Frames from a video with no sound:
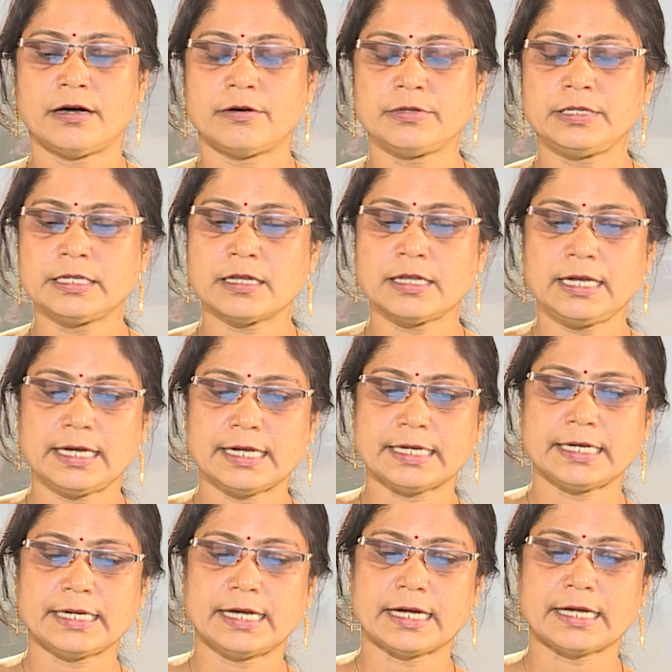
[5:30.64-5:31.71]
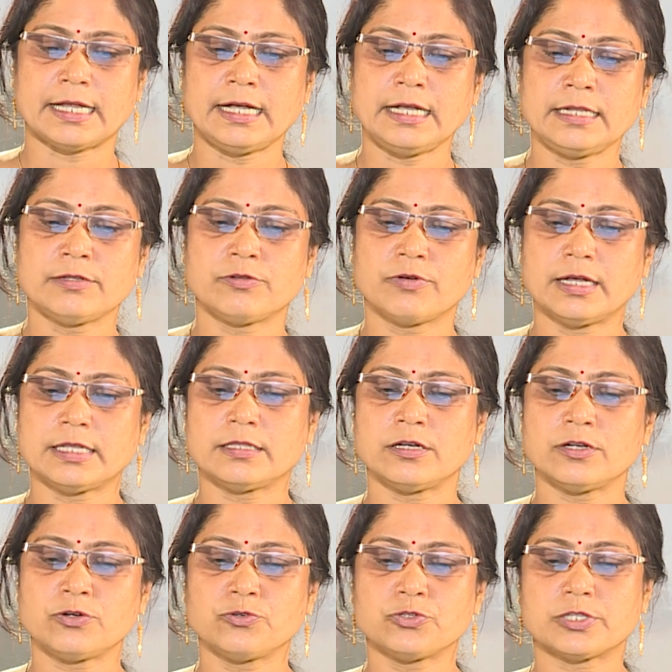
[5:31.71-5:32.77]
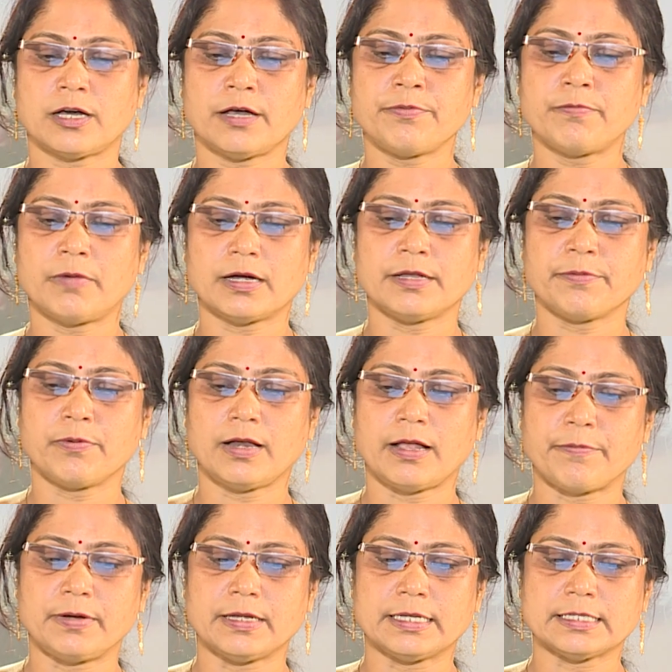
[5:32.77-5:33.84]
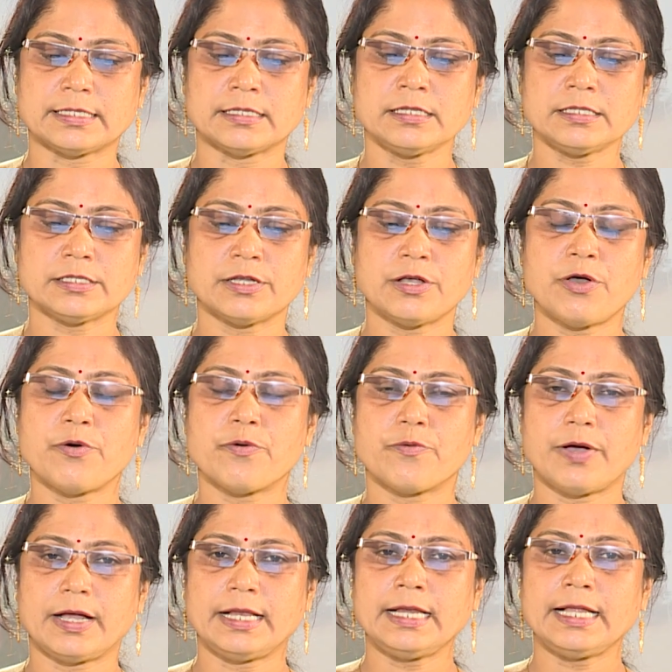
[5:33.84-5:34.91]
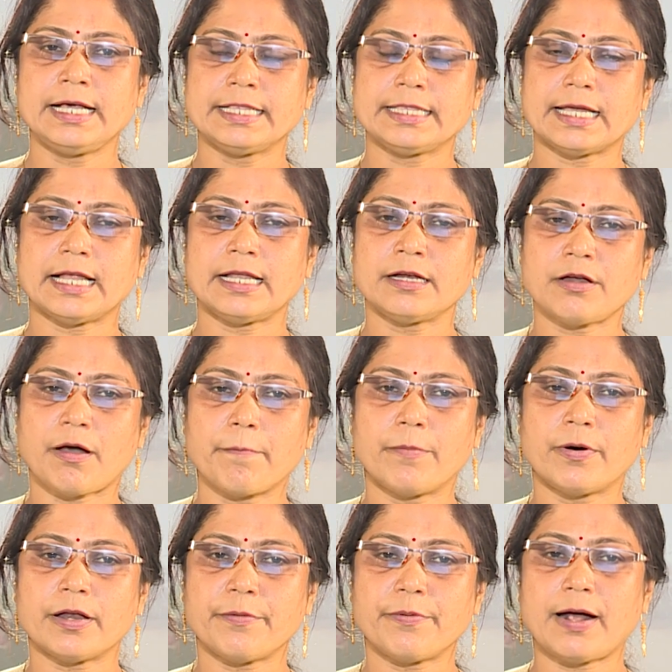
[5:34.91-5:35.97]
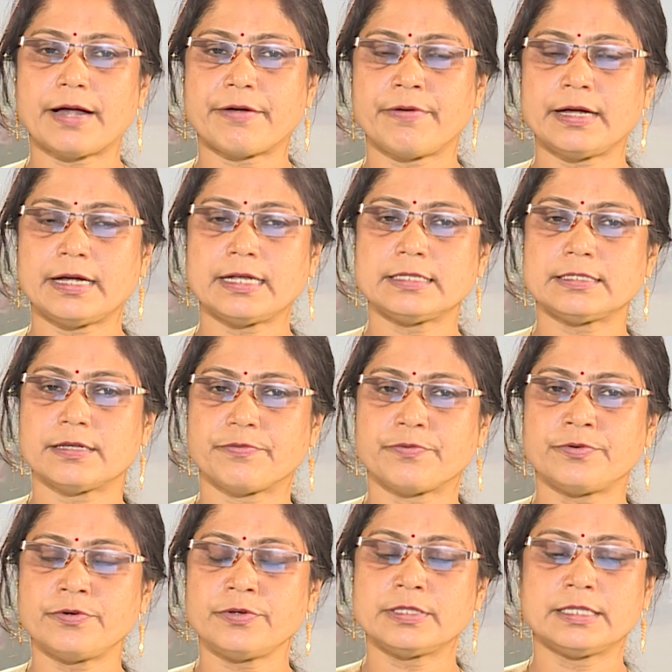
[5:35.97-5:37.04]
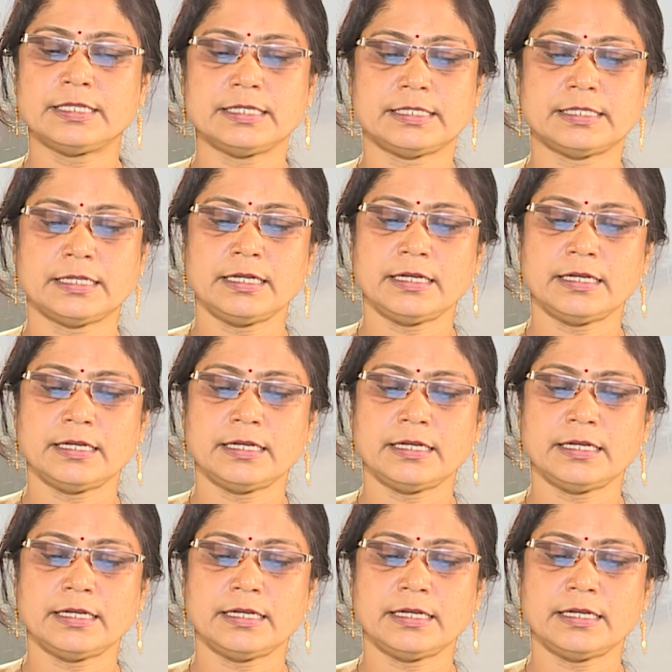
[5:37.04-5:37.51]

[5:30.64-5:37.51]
interrelated data together to serve multiple applications, while there are a number of advantages of this